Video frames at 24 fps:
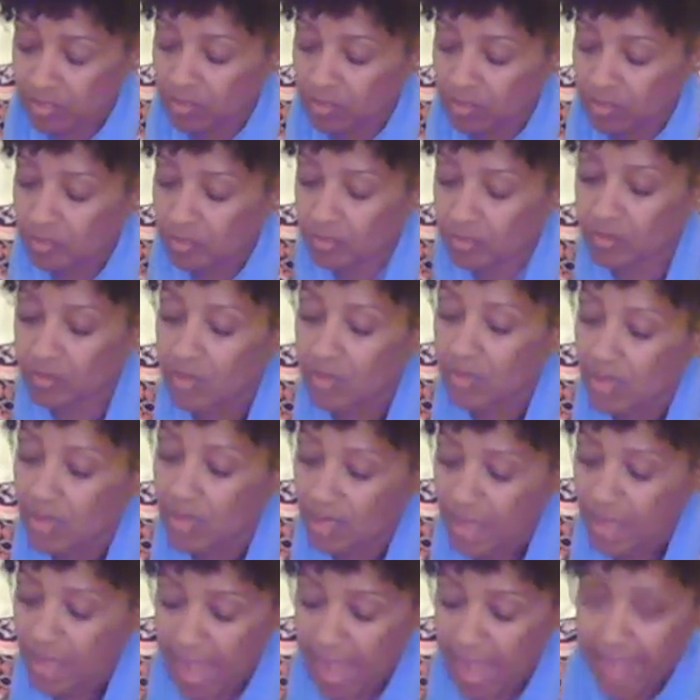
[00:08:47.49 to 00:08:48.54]
to do
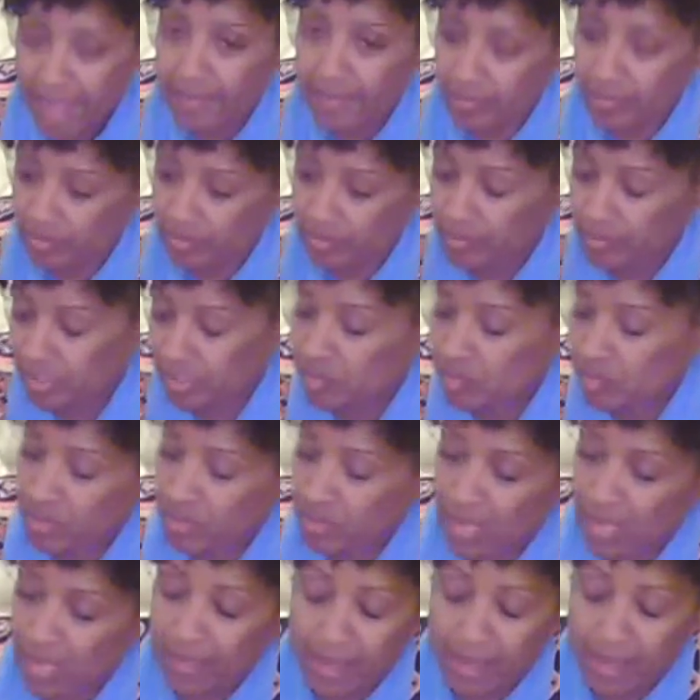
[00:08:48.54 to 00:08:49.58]
I can pretty much
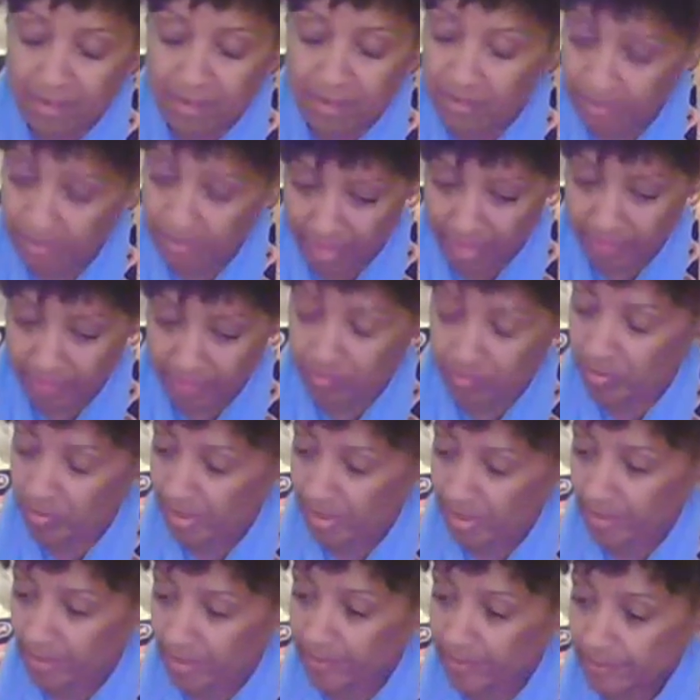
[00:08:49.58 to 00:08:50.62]
block out a lot of the
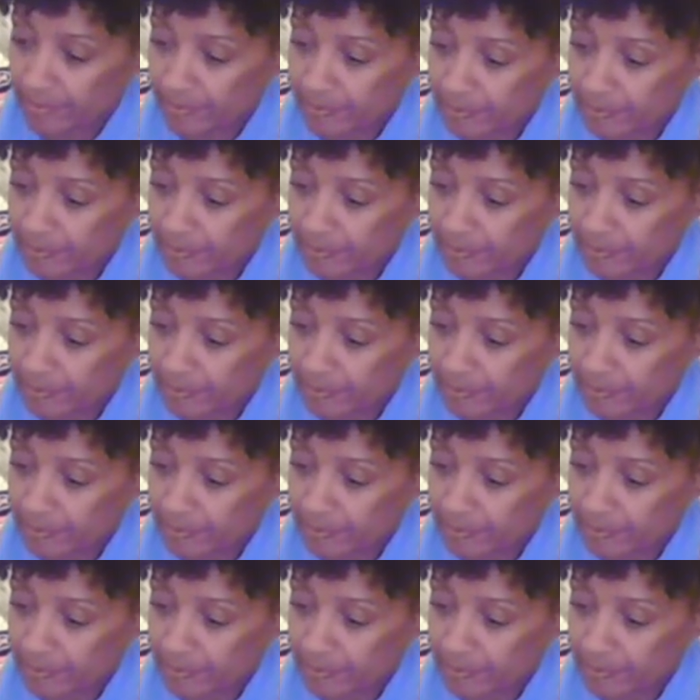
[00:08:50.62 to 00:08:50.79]
pain.